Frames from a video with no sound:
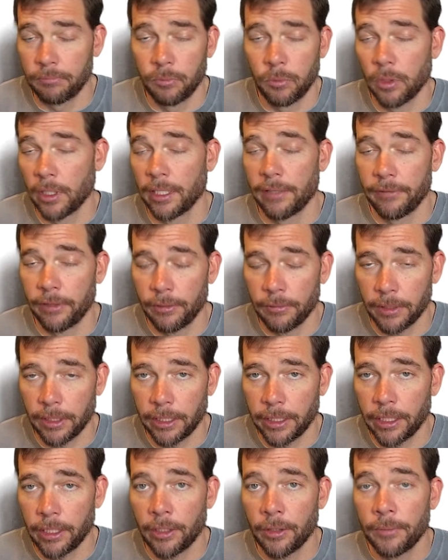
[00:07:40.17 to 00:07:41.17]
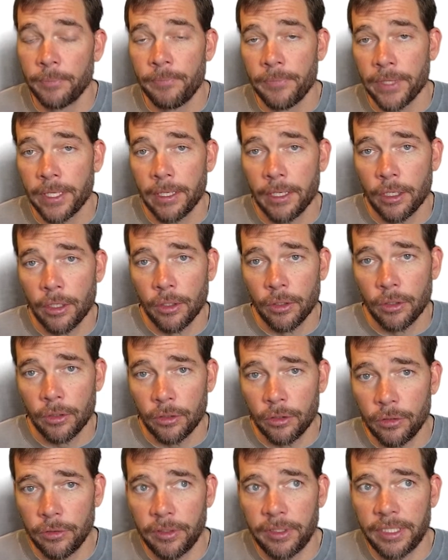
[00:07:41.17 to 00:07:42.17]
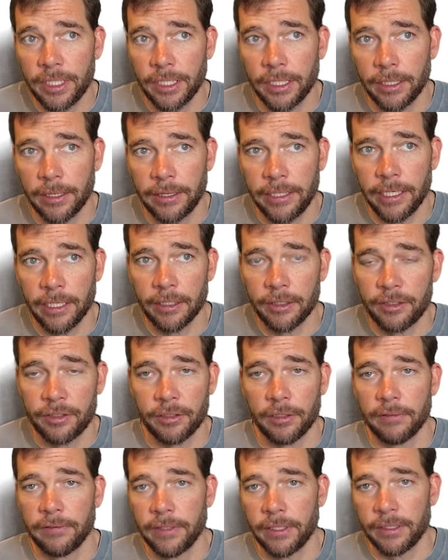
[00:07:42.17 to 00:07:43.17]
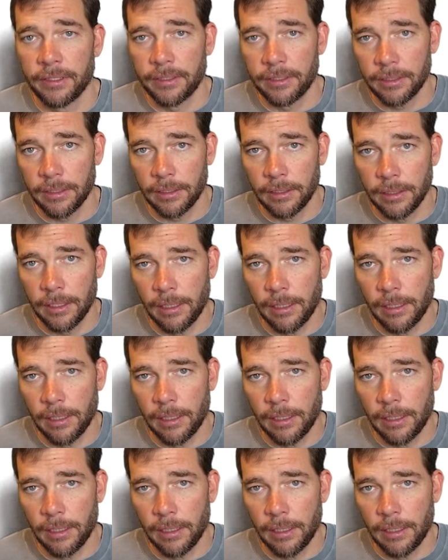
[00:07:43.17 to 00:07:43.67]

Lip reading: wherever you want to go using their service.